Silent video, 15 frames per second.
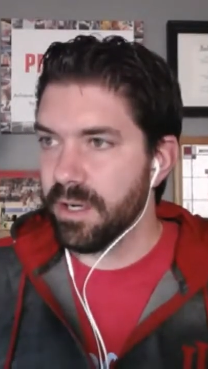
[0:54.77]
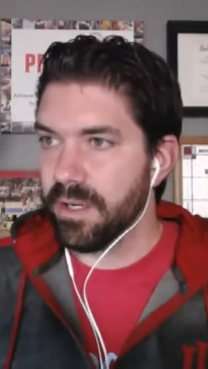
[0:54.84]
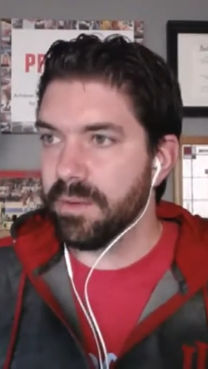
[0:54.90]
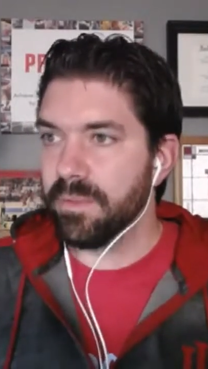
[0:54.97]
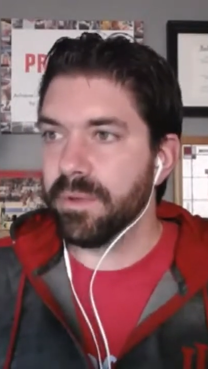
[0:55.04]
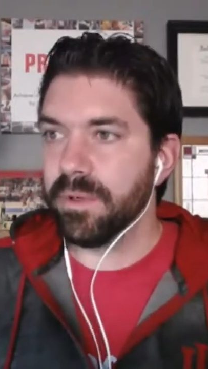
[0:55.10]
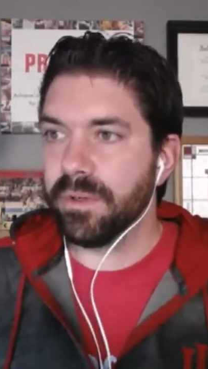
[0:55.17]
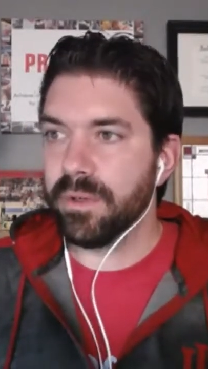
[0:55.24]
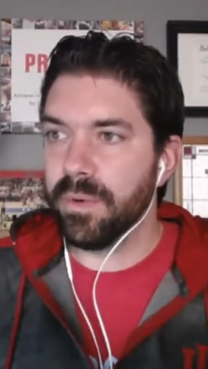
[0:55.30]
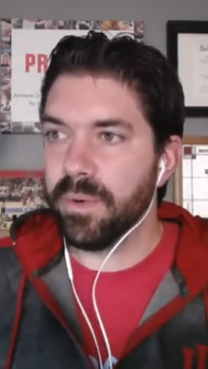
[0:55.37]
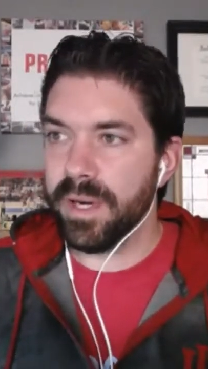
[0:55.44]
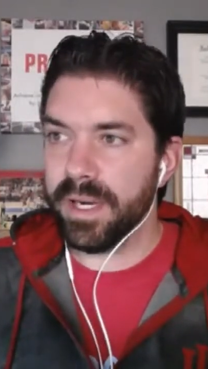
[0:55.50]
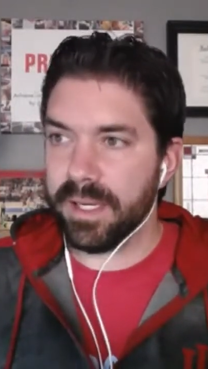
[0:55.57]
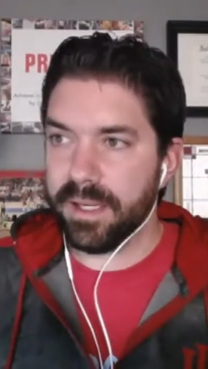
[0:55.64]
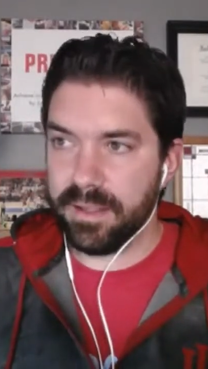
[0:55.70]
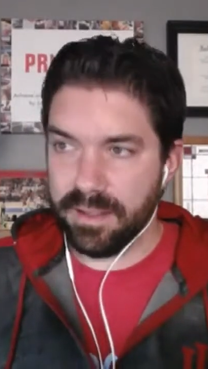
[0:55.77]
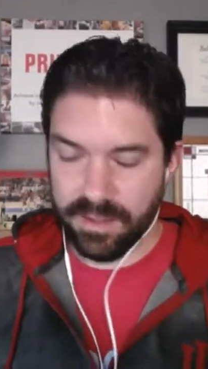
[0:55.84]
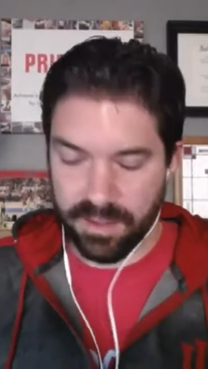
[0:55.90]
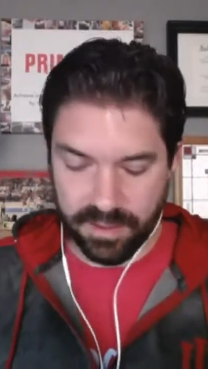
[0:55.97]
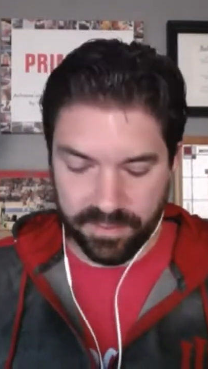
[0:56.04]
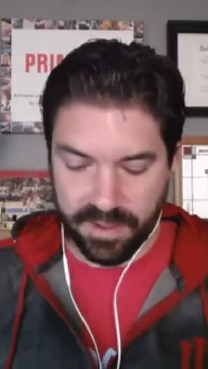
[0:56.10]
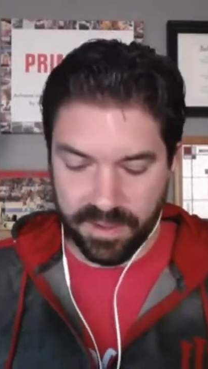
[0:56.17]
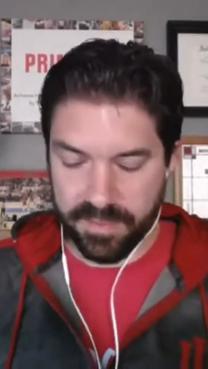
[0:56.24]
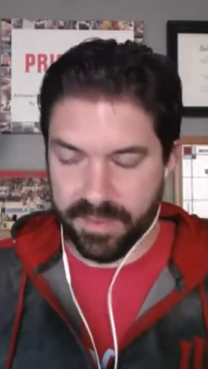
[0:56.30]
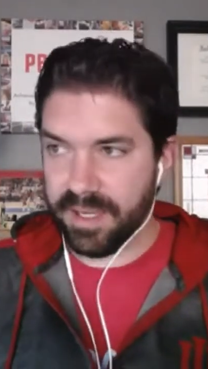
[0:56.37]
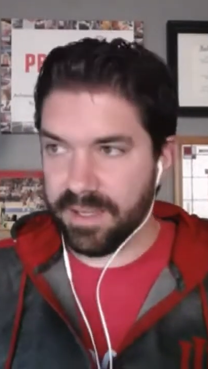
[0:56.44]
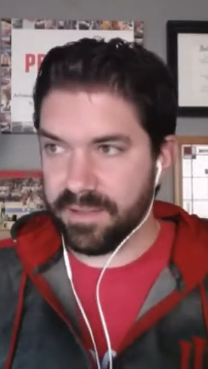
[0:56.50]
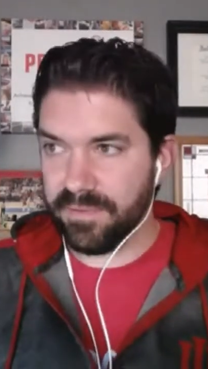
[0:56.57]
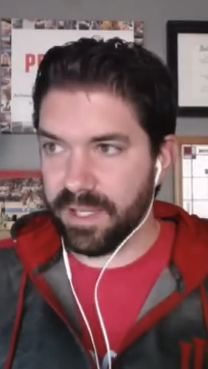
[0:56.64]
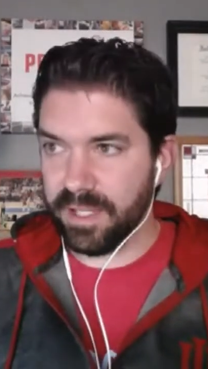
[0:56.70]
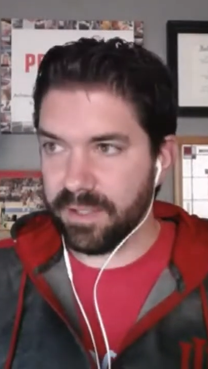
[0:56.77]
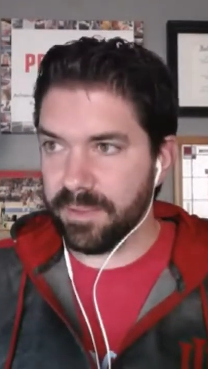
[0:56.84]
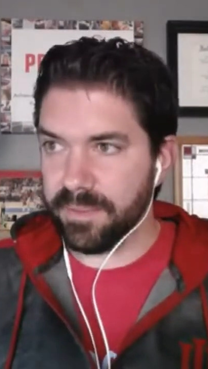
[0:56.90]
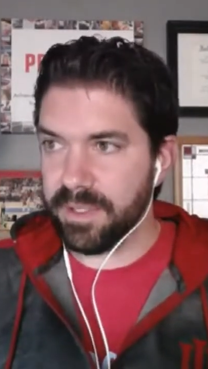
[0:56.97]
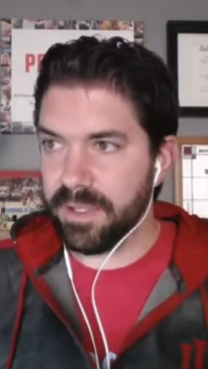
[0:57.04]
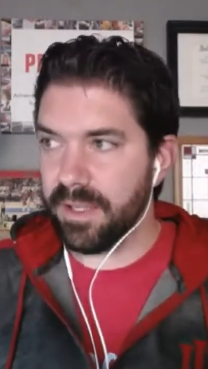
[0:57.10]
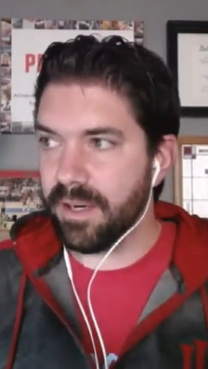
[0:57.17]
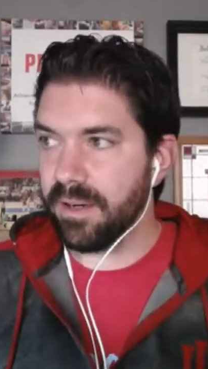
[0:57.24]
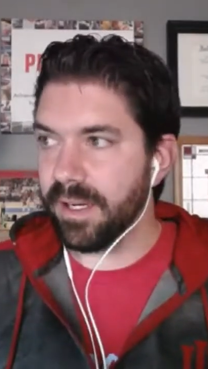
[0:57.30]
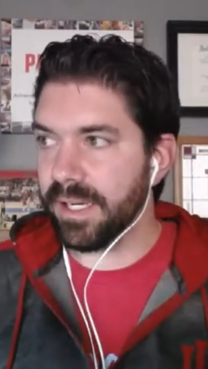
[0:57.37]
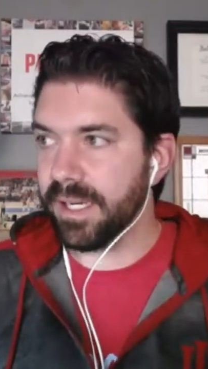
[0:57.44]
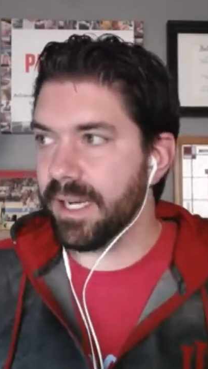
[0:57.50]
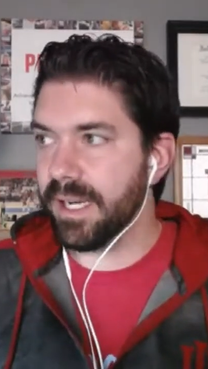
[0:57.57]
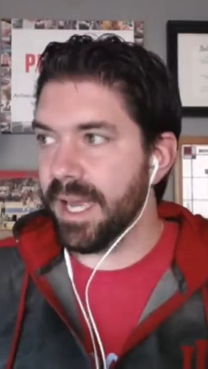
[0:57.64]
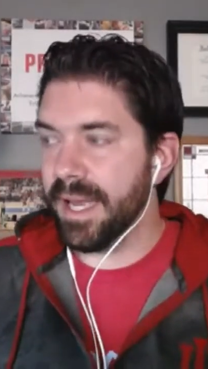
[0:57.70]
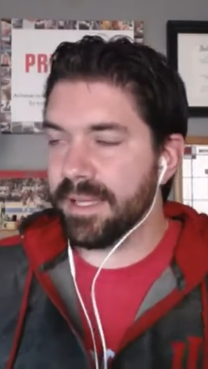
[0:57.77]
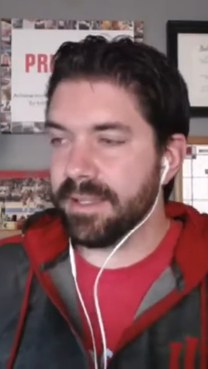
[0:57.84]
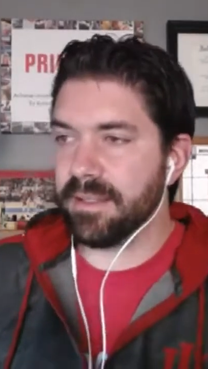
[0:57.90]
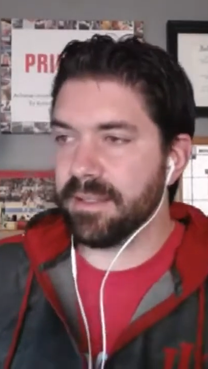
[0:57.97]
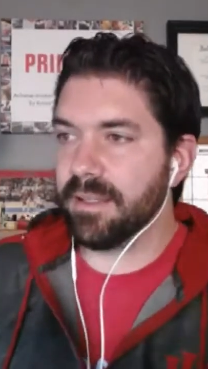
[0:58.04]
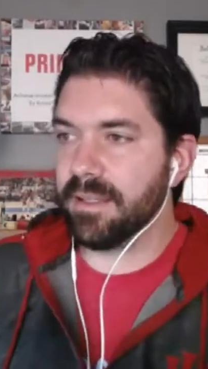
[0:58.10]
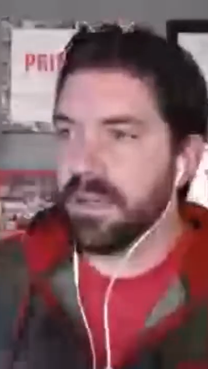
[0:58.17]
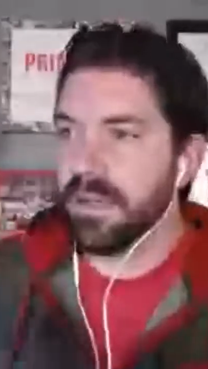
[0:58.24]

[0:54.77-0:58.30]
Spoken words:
real quick so that if anybody has follow-ups in there, I can ask.